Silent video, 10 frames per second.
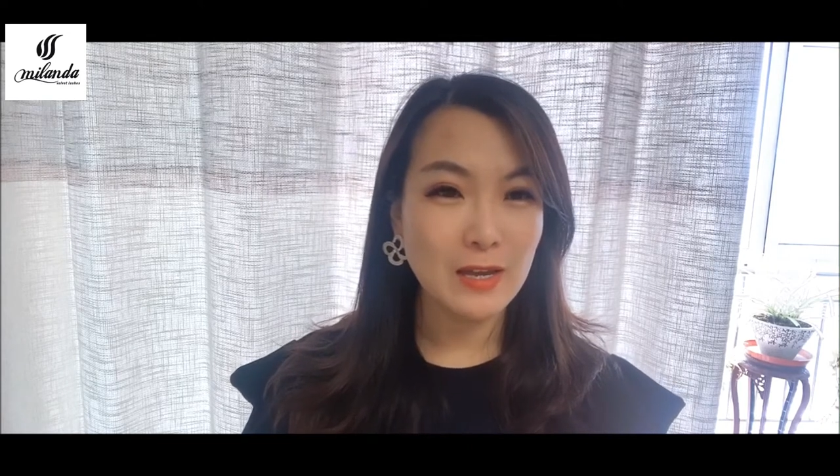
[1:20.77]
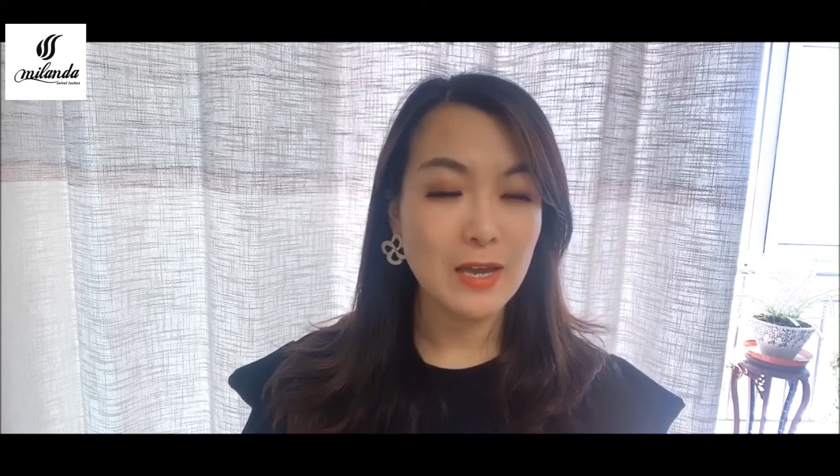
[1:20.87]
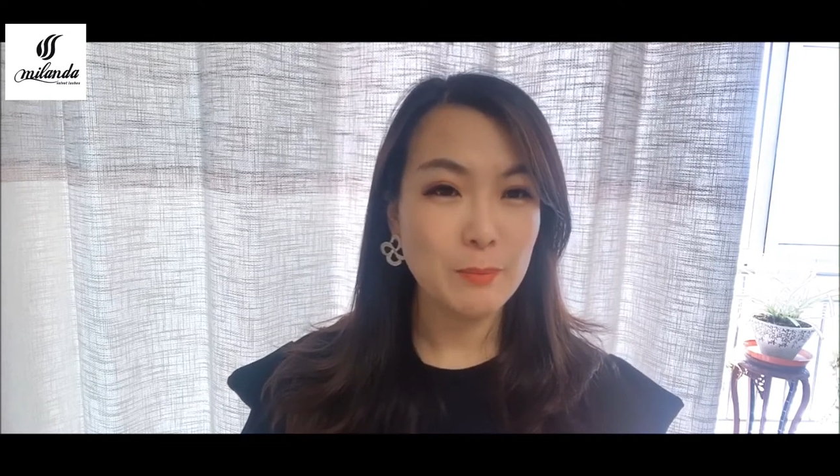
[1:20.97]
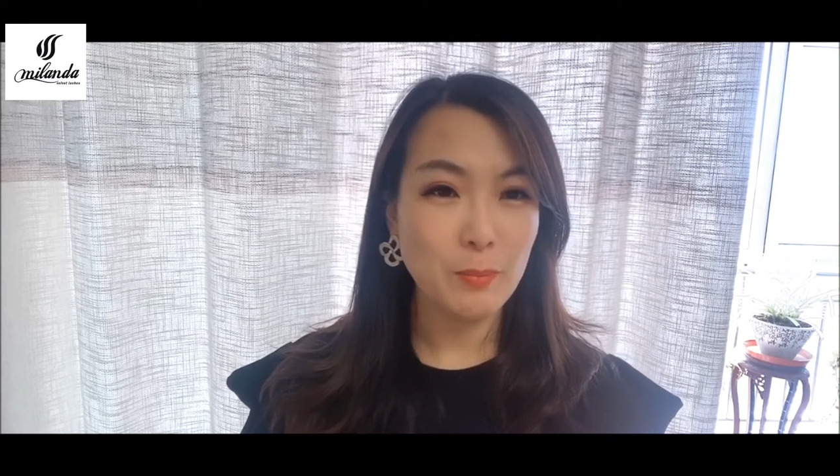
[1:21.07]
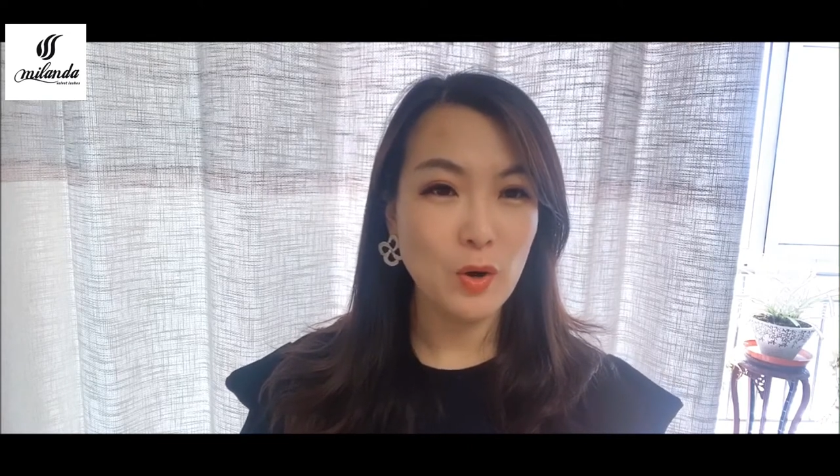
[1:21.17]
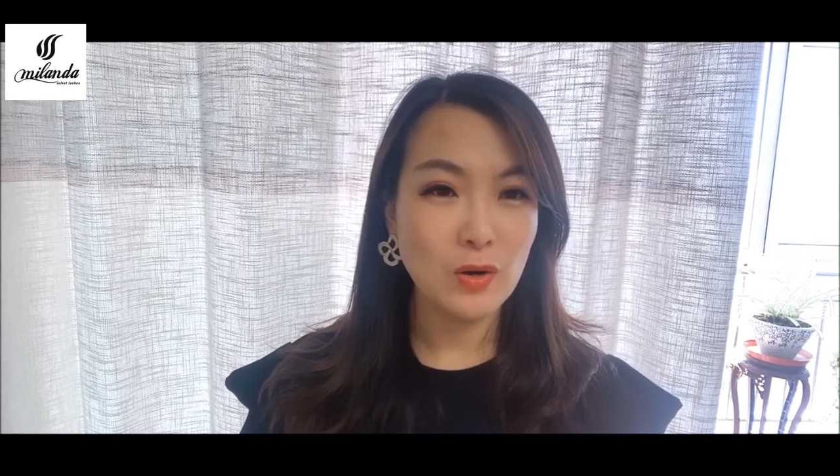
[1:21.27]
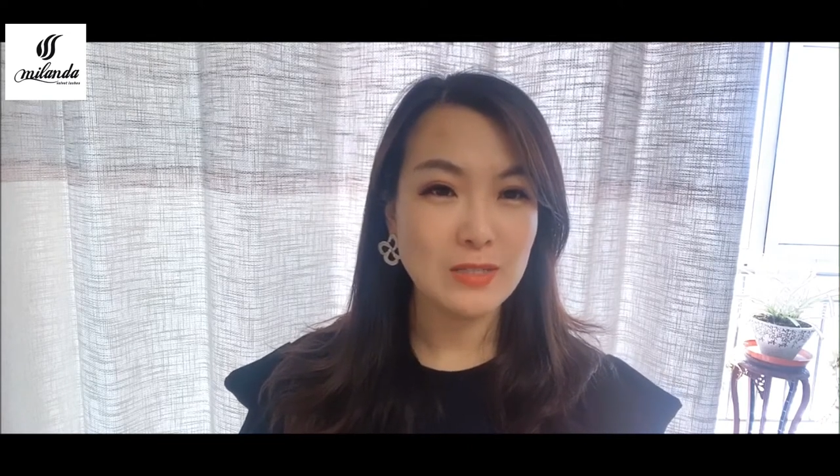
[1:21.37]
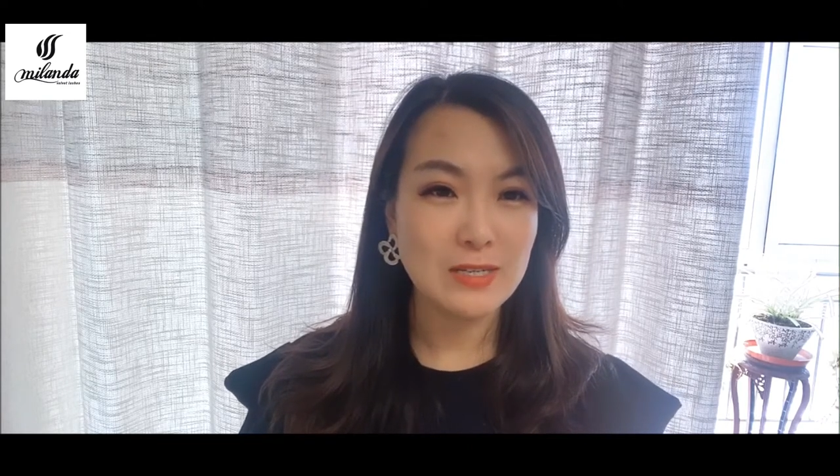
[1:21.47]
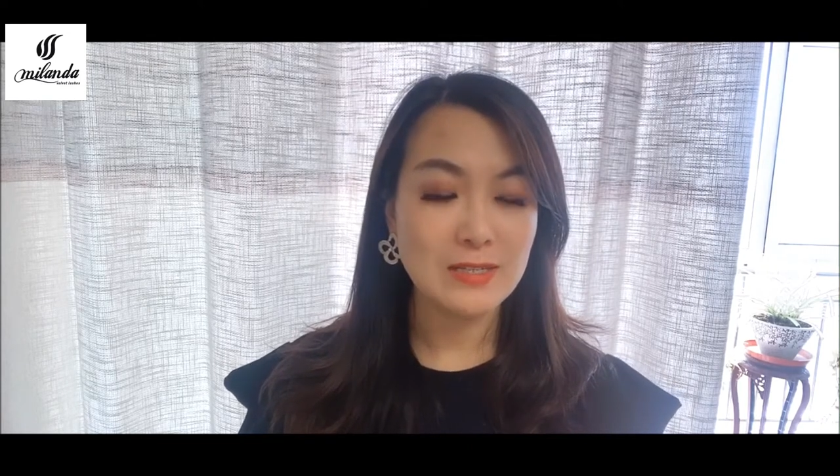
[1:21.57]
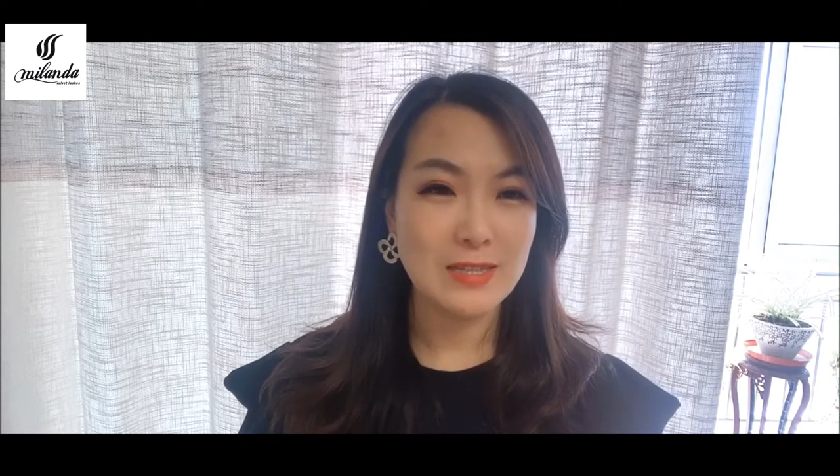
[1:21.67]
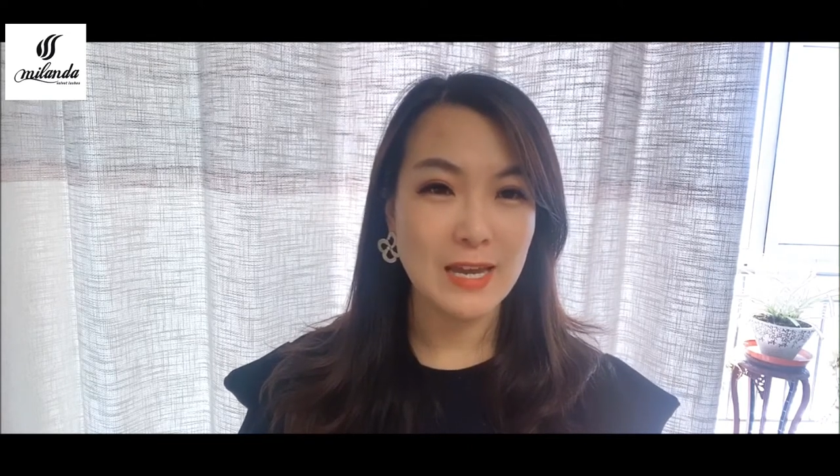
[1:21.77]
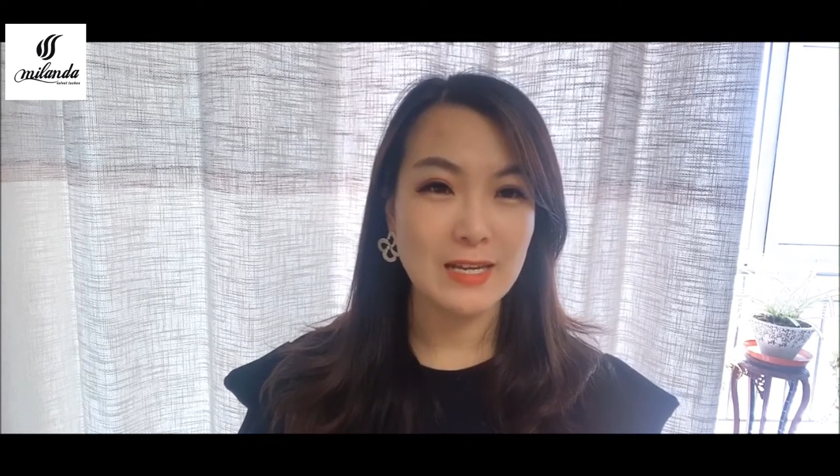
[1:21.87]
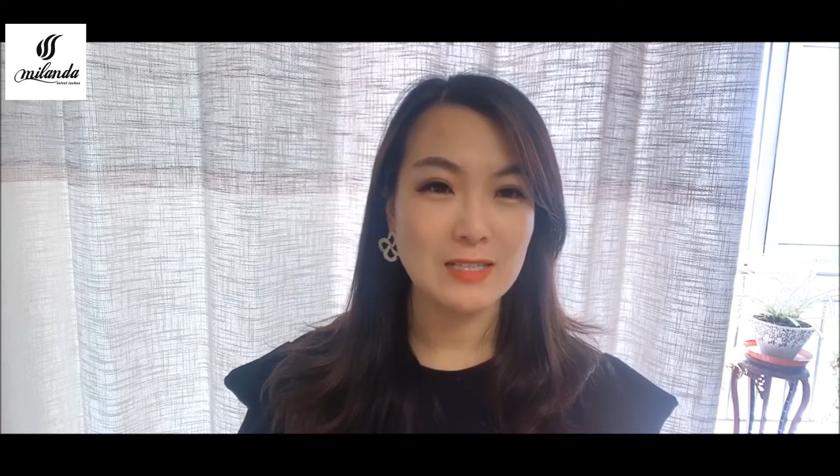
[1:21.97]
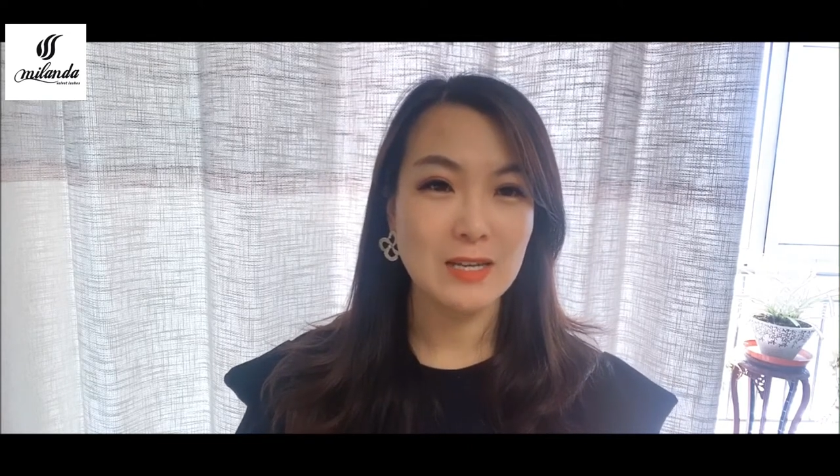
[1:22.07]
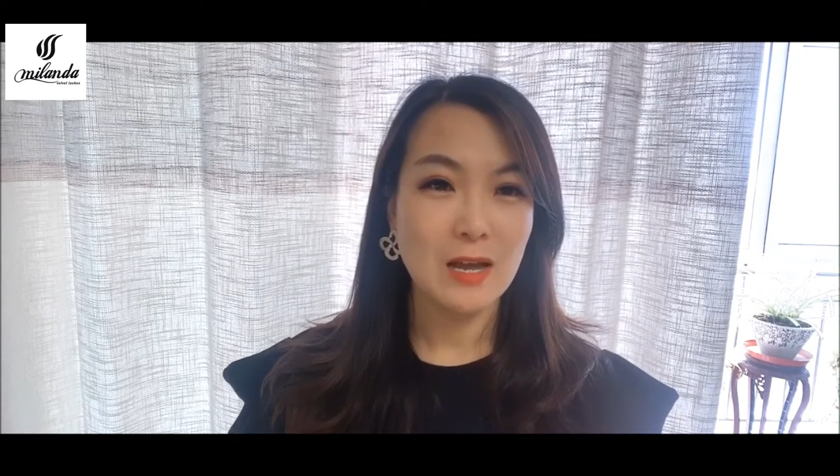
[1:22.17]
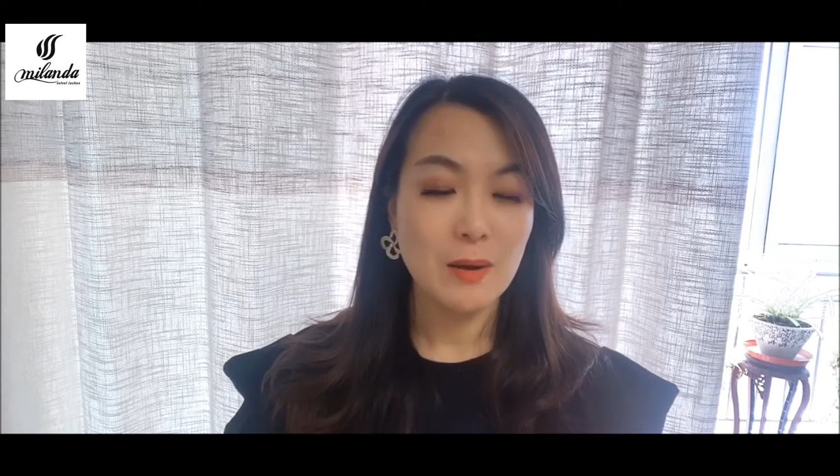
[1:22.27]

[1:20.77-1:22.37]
important that